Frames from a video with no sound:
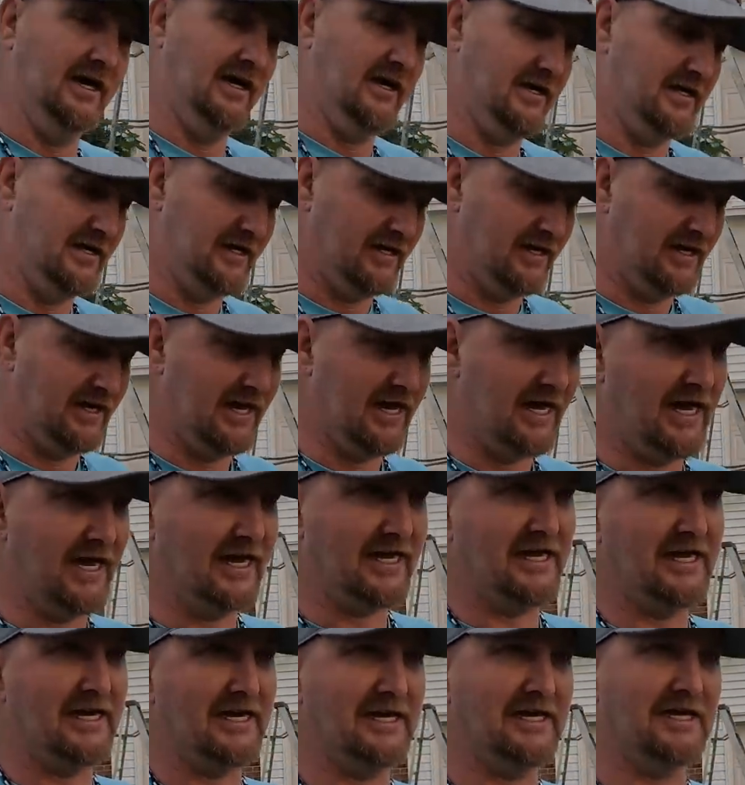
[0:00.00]
And then
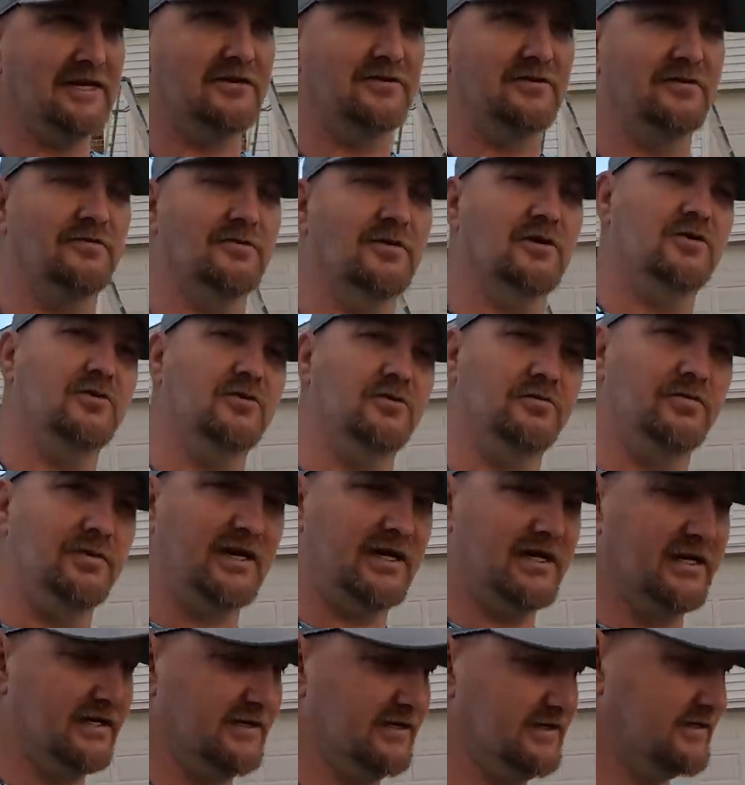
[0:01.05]
I gotta get on the road
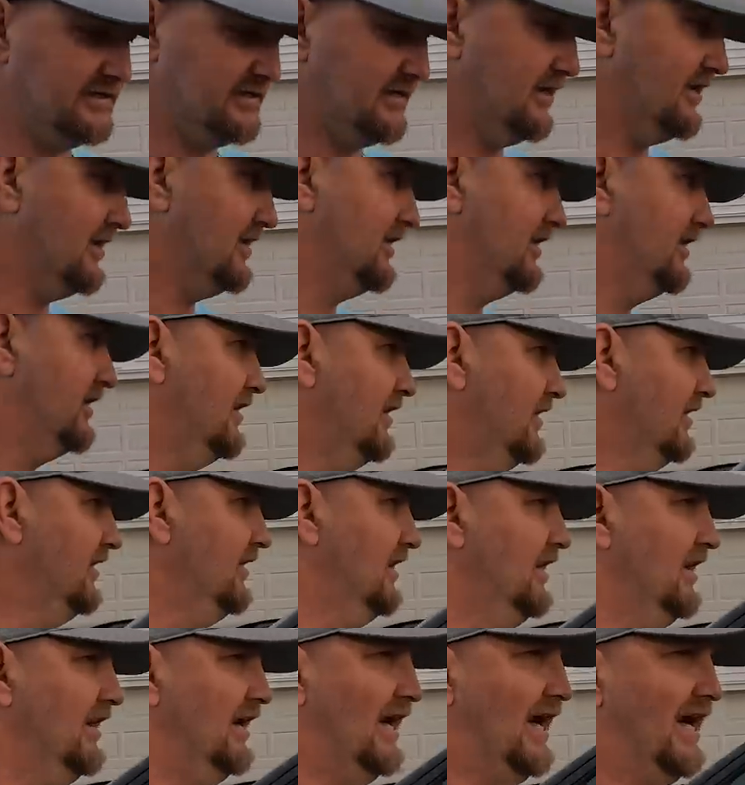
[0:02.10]
because
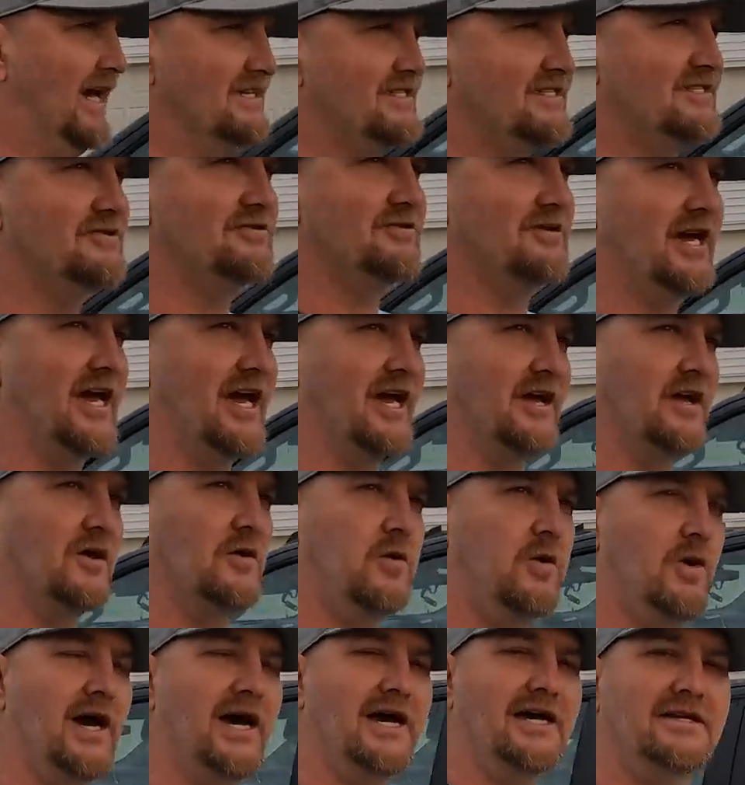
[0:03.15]
I still got
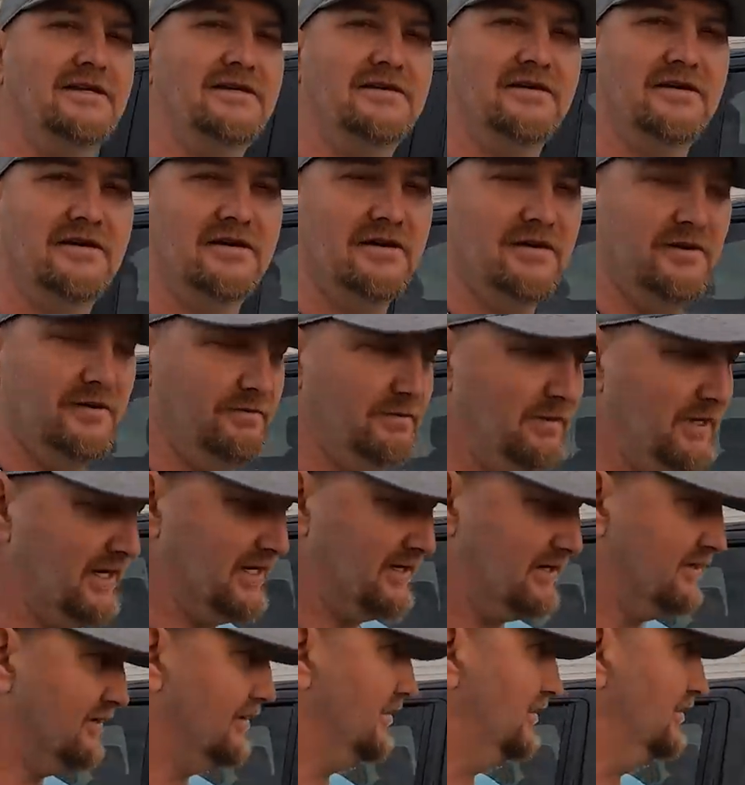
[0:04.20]
quite a
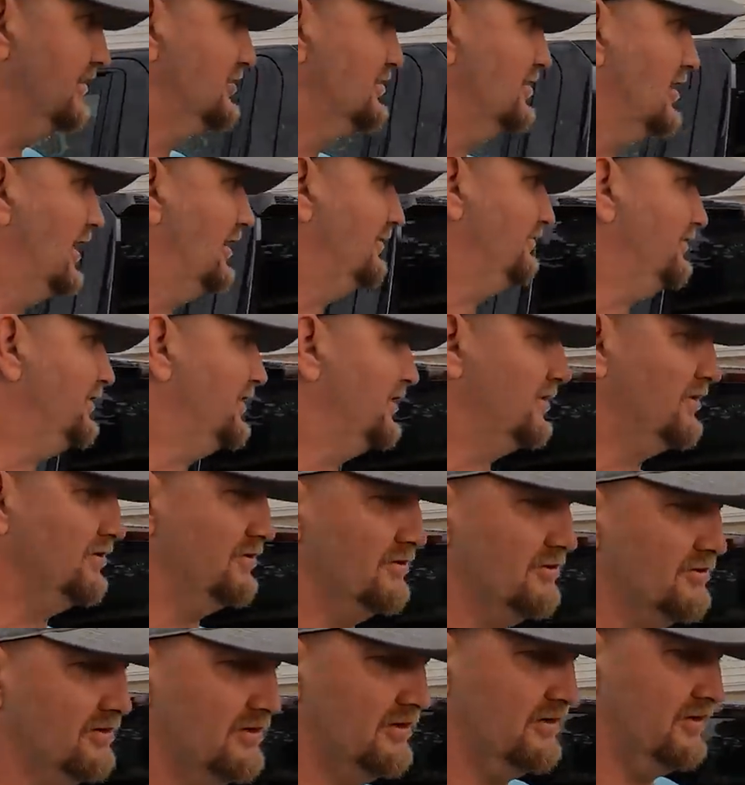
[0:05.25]
bit of driving to
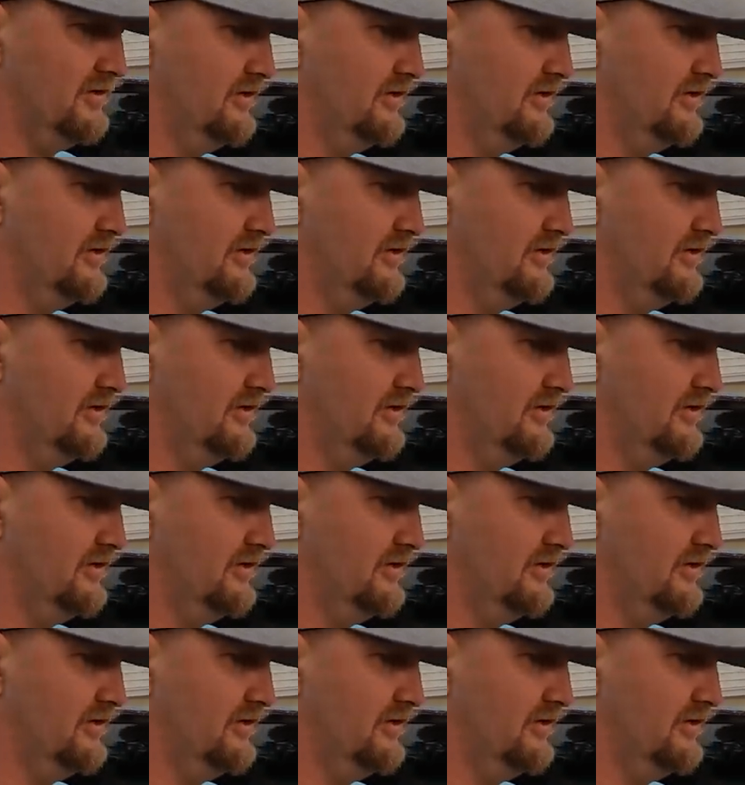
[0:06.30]
do.